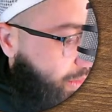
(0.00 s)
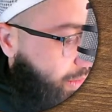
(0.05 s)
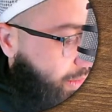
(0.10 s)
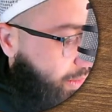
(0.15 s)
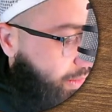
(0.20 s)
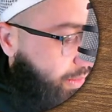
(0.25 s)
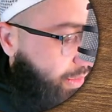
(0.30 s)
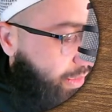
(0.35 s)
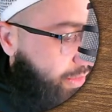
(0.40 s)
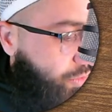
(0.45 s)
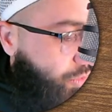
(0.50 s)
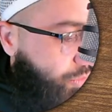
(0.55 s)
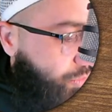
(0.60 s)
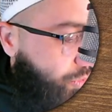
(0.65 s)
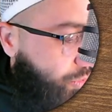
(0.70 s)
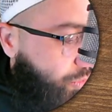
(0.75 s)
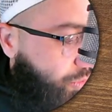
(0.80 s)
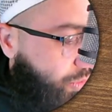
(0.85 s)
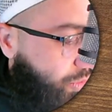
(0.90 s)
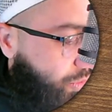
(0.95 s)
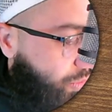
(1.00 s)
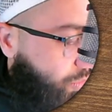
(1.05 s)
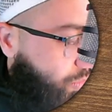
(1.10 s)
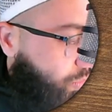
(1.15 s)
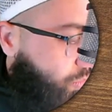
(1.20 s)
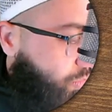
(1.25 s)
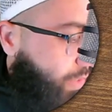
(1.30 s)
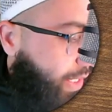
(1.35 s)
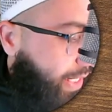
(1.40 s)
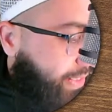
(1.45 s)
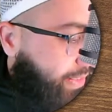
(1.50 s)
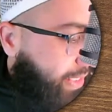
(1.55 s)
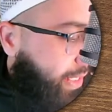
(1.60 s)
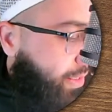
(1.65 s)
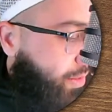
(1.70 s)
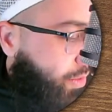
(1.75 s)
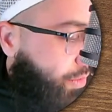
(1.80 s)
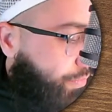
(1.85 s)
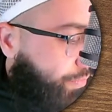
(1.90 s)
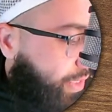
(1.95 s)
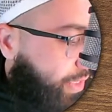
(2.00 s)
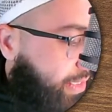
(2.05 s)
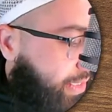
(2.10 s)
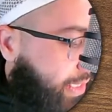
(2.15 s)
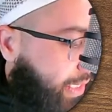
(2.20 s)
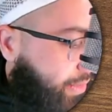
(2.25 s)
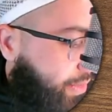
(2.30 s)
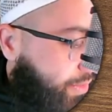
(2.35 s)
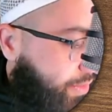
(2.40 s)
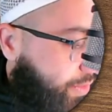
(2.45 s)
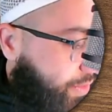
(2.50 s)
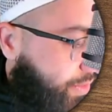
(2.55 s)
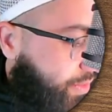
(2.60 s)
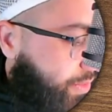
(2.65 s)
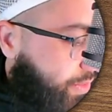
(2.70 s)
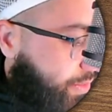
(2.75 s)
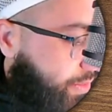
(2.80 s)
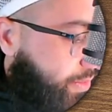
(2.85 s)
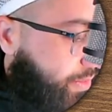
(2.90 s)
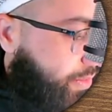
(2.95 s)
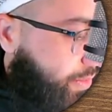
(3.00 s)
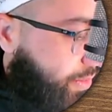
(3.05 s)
Let's go to the writing of these letters.